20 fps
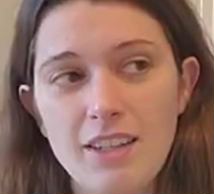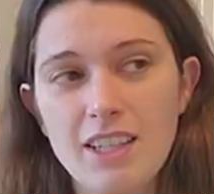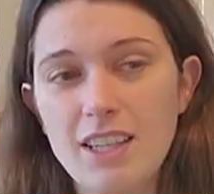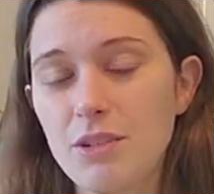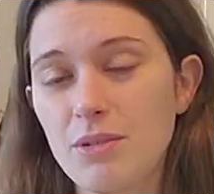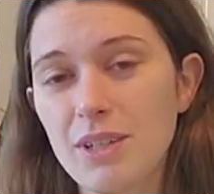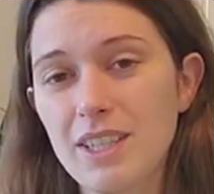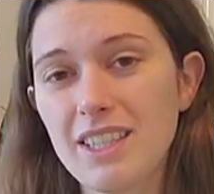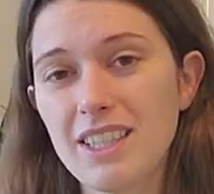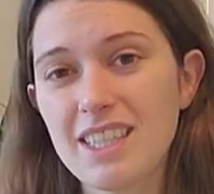
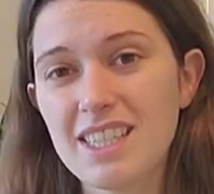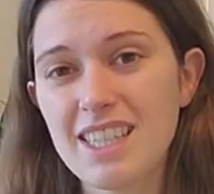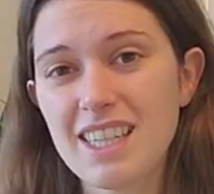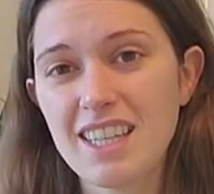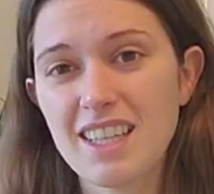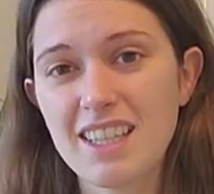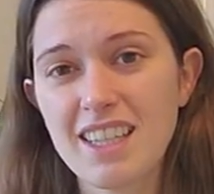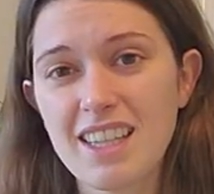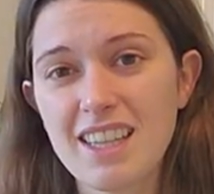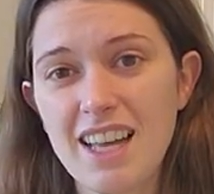Like
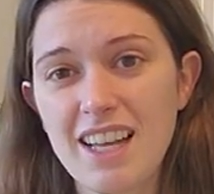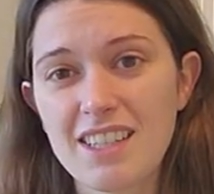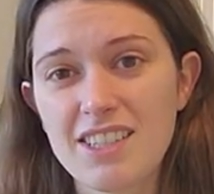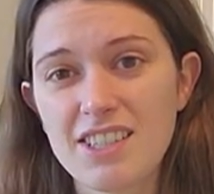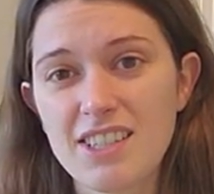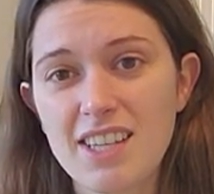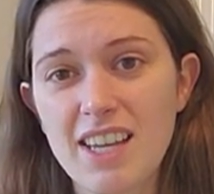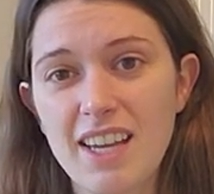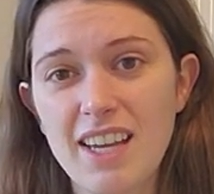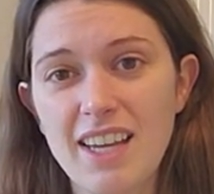realistically,
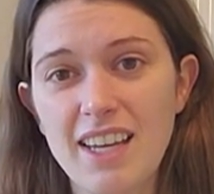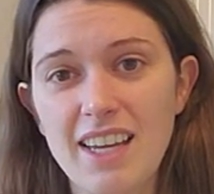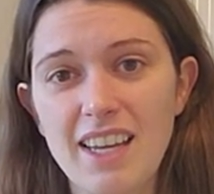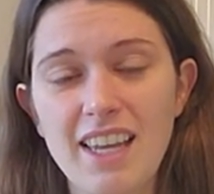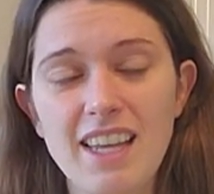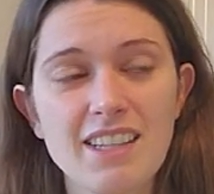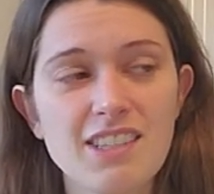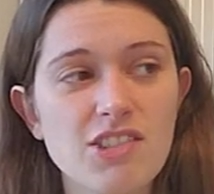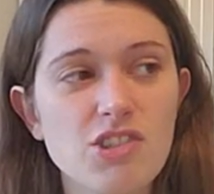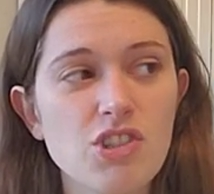
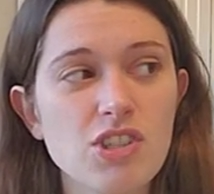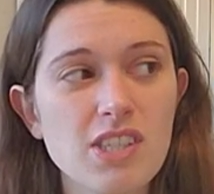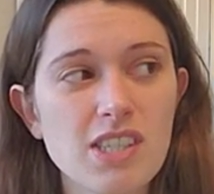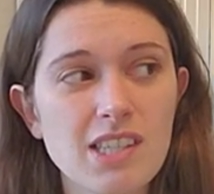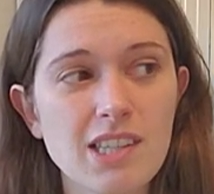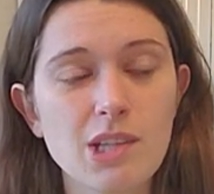it's just